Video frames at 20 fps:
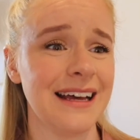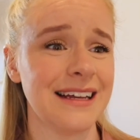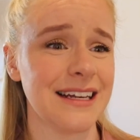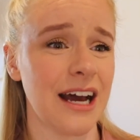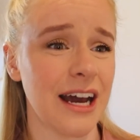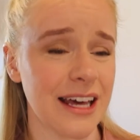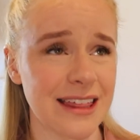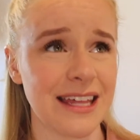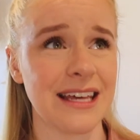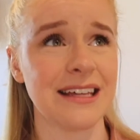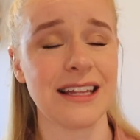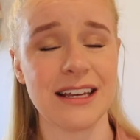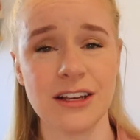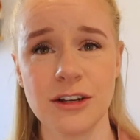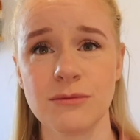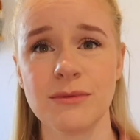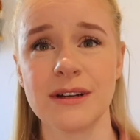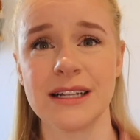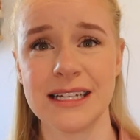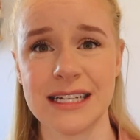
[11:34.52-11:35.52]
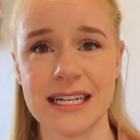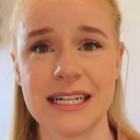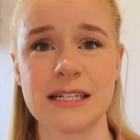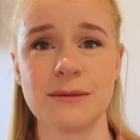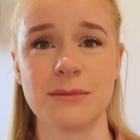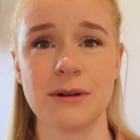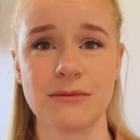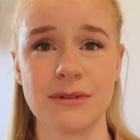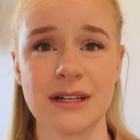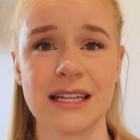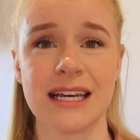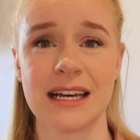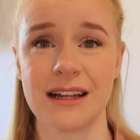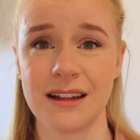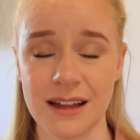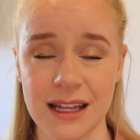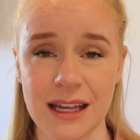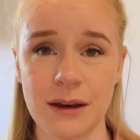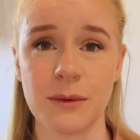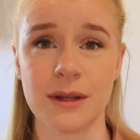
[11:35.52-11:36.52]
I think that you really need to be really
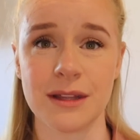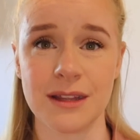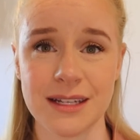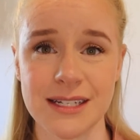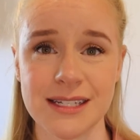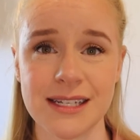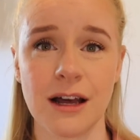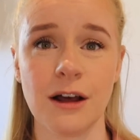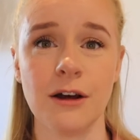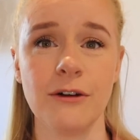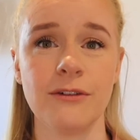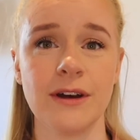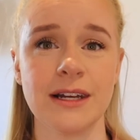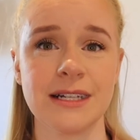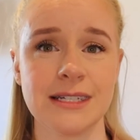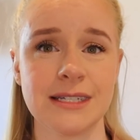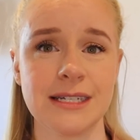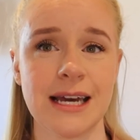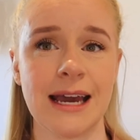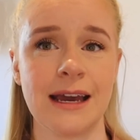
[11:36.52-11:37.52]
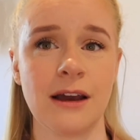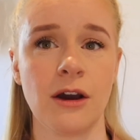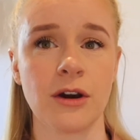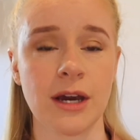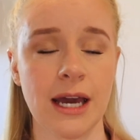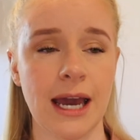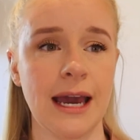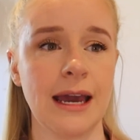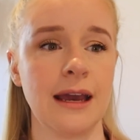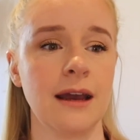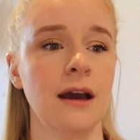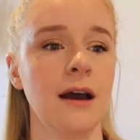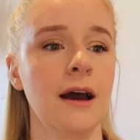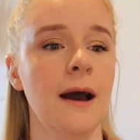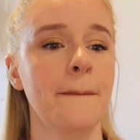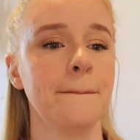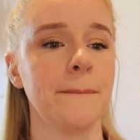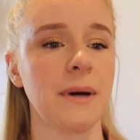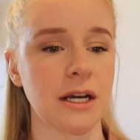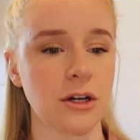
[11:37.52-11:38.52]
clear with yourself and say, okay,
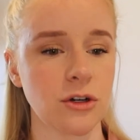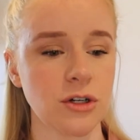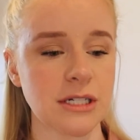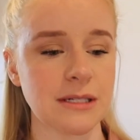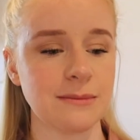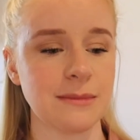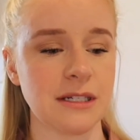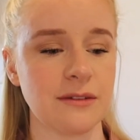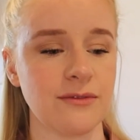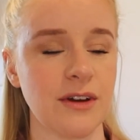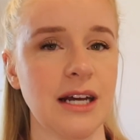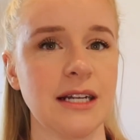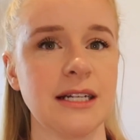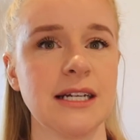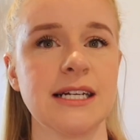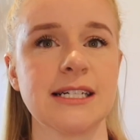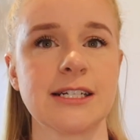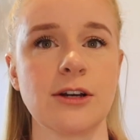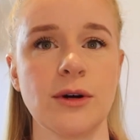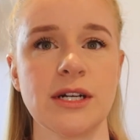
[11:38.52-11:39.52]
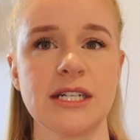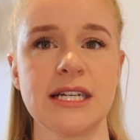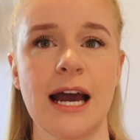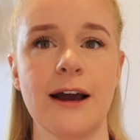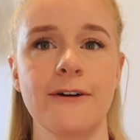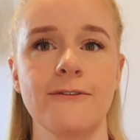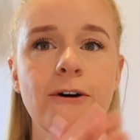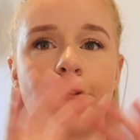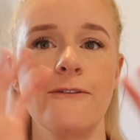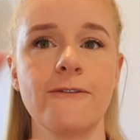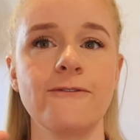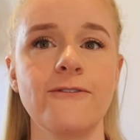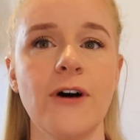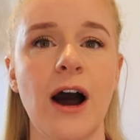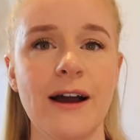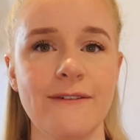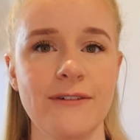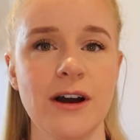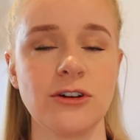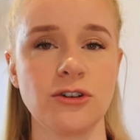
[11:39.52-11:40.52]
my Christmas fund is going to have
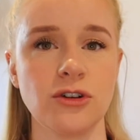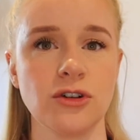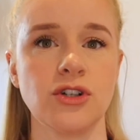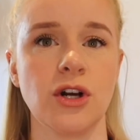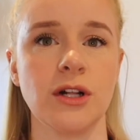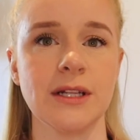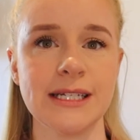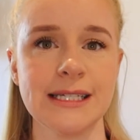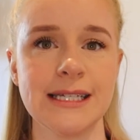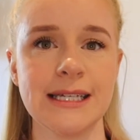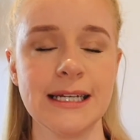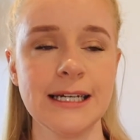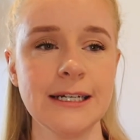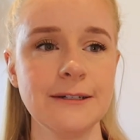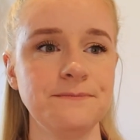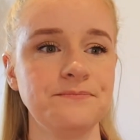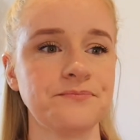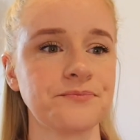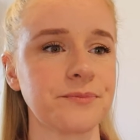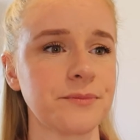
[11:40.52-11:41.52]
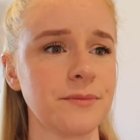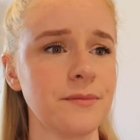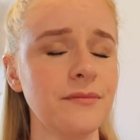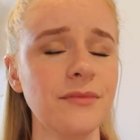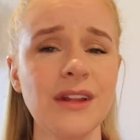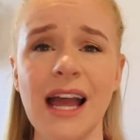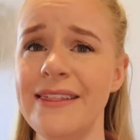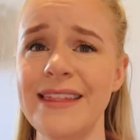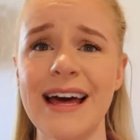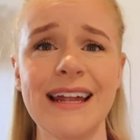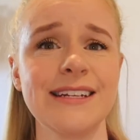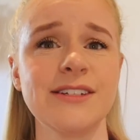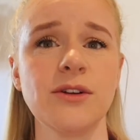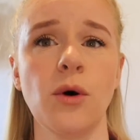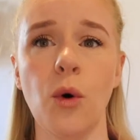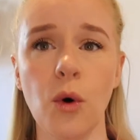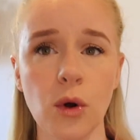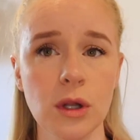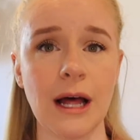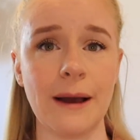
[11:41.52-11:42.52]
$500 in it, and that is
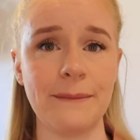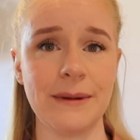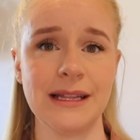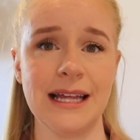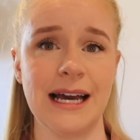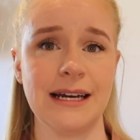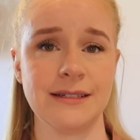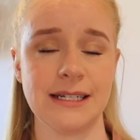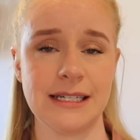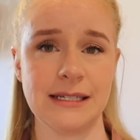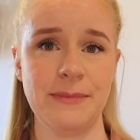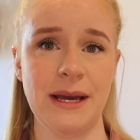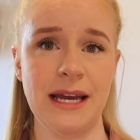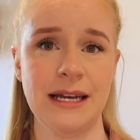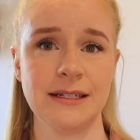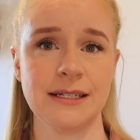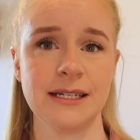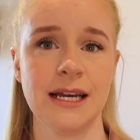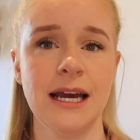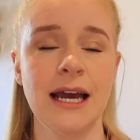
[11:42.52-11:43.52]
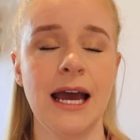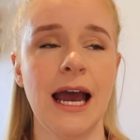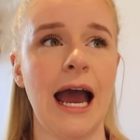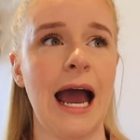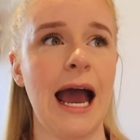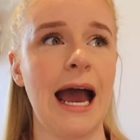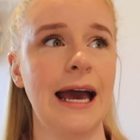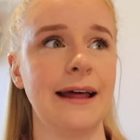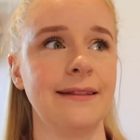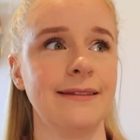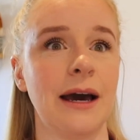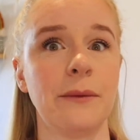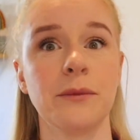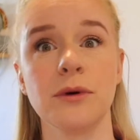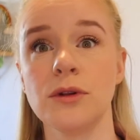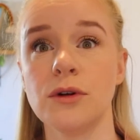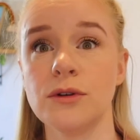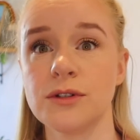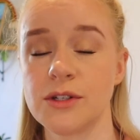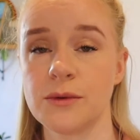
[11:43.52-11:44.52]
all I'm allowed to spend. And that
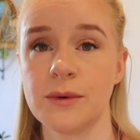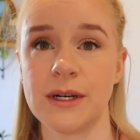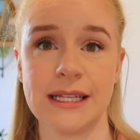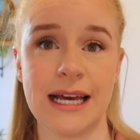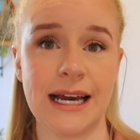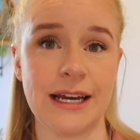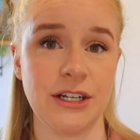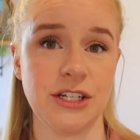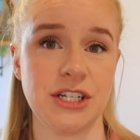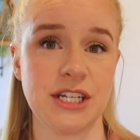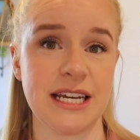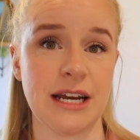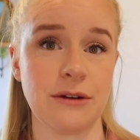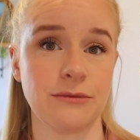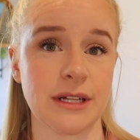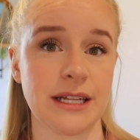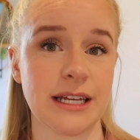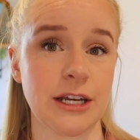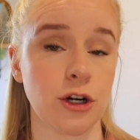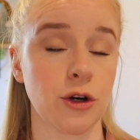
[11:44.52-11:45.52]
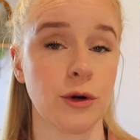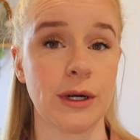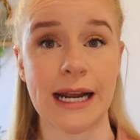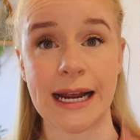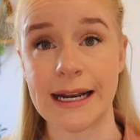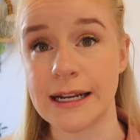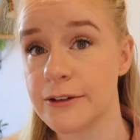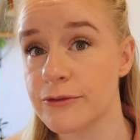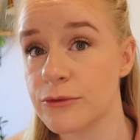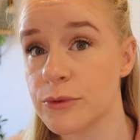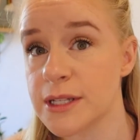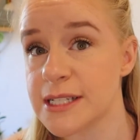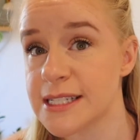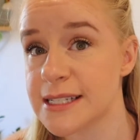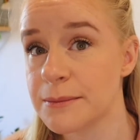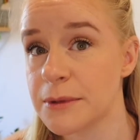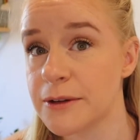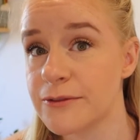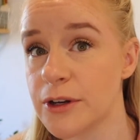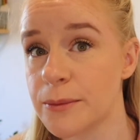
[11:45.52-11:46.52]
will also allow you to get really creative with
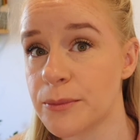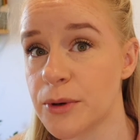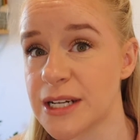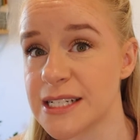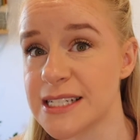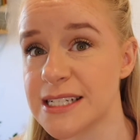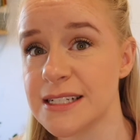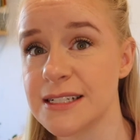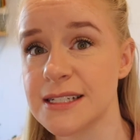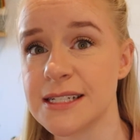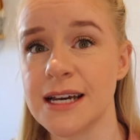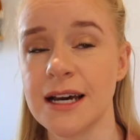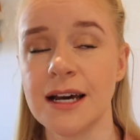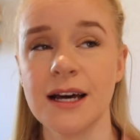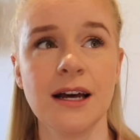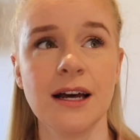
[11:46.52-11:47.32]
some of your presents.